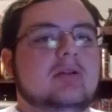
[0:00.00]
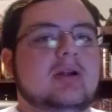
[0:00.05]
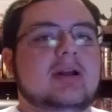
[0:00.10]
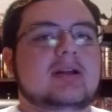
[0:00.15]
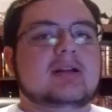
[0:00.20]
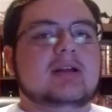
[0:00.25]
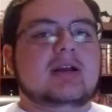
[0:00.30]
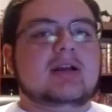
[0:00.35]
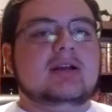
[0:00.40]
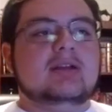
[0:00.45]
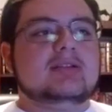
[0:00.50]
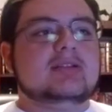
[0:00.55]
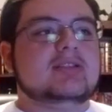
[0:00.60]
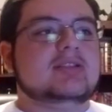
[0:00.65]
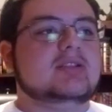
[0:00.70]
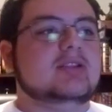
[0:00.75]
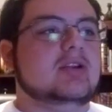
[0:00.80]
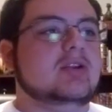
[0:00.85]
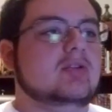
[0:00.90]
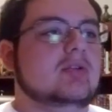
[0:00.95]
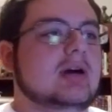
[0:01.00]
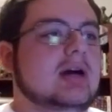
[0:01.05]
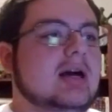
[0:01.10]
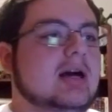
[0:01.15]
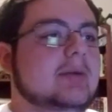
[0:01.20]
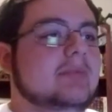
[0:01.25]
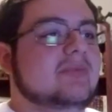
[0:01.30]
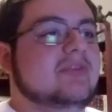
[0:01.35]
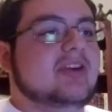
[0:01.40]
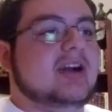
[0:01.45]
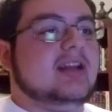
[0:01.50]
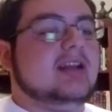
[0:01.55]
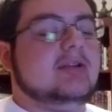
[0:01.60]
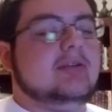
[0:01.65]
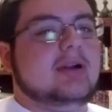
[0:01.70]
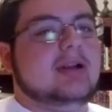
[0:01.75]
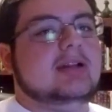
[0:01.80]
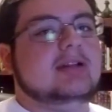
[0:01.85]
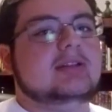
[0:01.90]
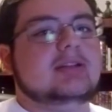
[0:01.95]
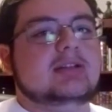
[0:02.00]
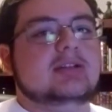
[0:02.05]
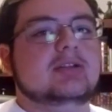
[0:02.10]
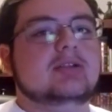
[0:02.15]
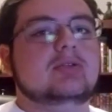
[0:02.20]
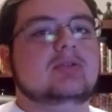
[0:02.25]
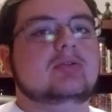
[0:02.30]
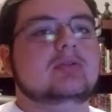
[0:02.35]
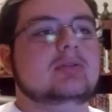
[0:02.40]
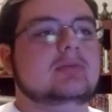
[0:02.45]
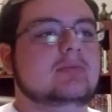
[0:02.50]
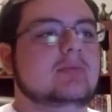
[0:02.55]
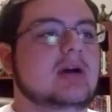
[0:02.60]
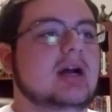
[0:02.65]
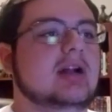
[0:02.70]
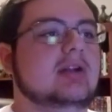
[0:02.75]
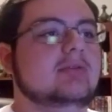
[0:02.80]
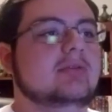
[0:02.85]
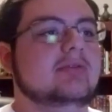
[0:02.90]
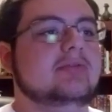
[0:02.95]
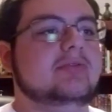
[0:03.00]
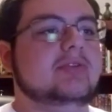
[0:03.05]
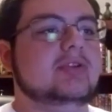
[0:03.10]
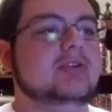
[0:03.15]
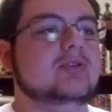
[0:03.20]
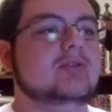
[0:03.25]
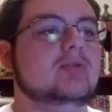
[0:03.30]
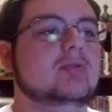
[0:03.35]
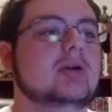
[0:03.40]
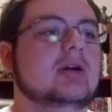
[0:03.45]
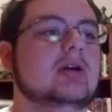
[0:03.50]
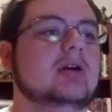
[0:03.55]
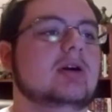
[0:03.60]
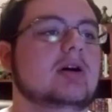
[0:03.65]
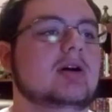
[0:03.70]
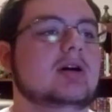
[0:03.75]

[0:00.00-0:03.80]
Alright guys, so I'm finally ready to do my review